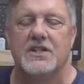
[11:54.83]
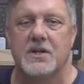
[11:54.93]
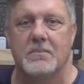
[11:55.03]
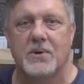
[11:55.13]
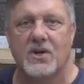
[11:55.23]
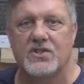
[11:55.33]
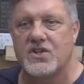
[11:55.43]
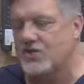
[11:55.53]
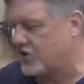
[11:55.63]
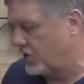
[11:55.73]
to
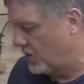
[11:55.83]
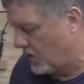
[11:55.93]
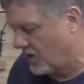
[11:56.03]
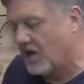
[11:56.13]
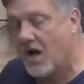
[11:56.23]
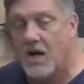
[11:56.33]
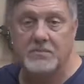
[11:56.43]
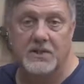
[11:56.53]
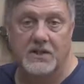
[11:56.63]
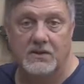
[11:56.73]
purchase your
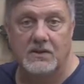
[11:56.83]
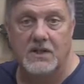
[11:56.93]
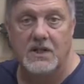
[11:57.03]
LongMill,